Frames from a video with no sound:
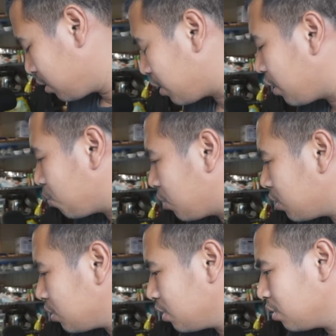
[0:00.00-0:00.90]
that I want
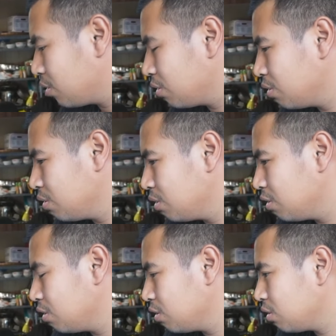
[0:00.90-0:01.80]

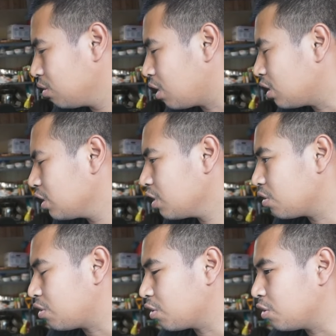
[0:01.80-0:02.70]
I think it
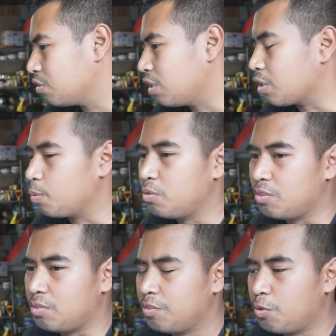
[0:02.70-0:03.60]
are good to like up to
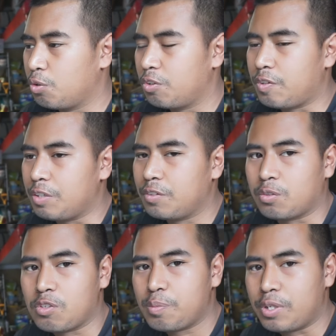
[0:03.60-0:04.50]
four or five hundred
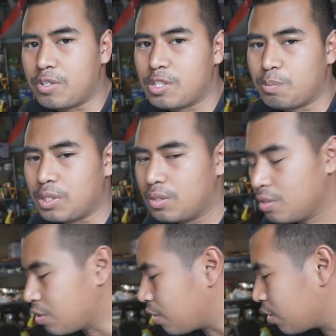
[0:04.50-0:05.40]
horsepower or something
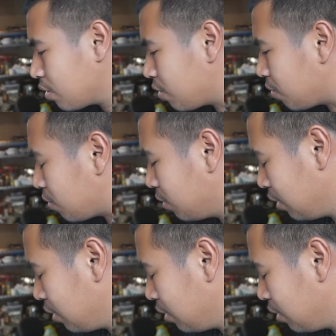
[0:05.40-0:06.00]
stock. So.